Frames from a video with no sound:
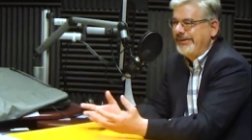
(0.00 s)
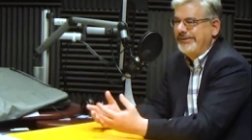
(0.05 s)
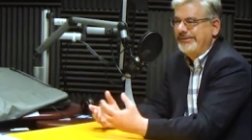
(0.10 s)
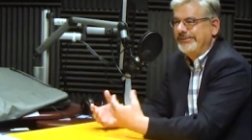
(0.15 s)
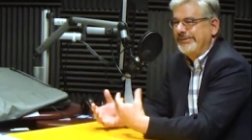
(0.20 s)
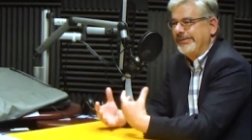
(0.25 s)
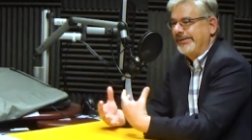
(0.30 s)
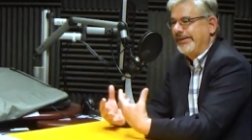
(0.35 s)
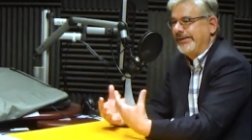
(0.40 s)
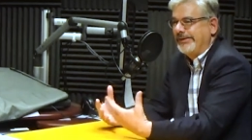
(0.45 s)
He's
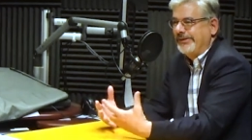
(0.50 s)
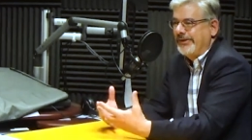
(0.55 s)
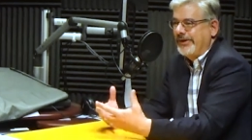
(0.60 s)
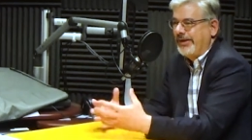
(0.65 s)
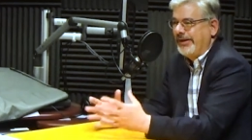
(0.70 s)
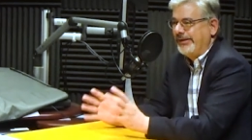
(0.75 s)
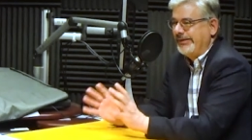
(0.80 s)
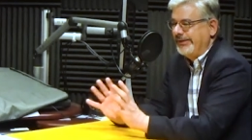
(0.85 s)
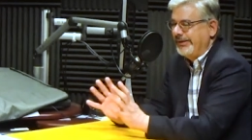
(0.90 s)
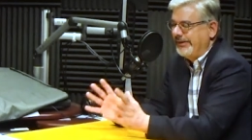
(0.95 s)
yeah. like
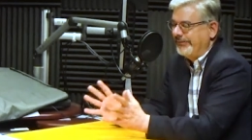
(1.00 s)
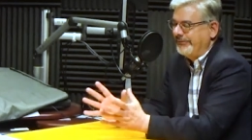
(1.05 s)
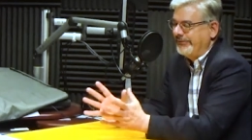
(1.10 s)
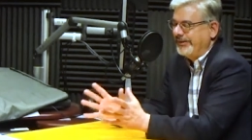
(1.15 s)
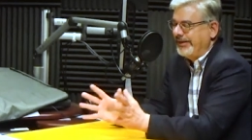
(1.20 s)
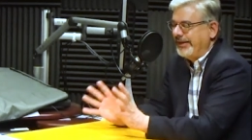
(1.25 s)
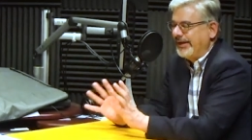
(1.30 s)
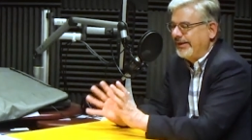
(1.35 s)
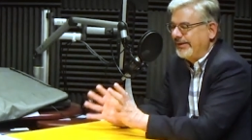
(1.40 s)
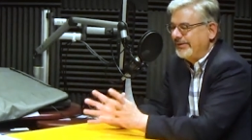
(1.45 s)
cut and
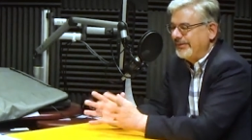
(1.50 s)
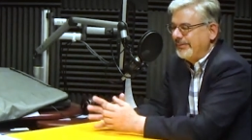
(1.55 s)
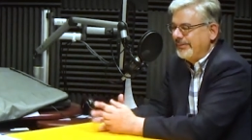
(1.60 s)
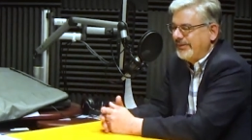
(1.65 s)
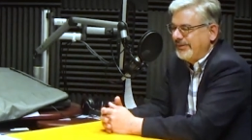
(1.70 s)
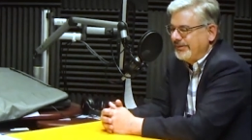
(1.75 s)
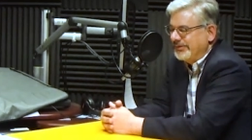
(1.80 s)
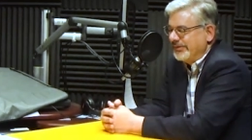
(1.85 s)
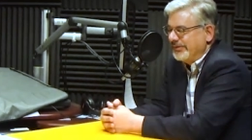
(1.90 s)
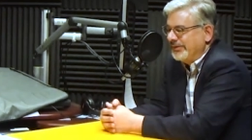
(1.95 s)
everything else. I mean,
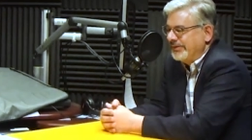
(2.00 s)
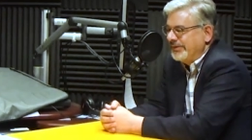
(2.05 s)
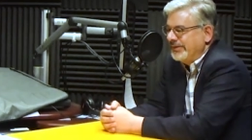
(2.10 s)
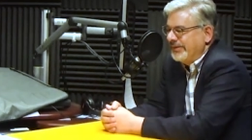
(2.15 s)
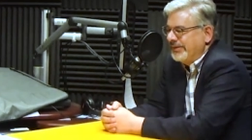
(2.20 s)
he's like,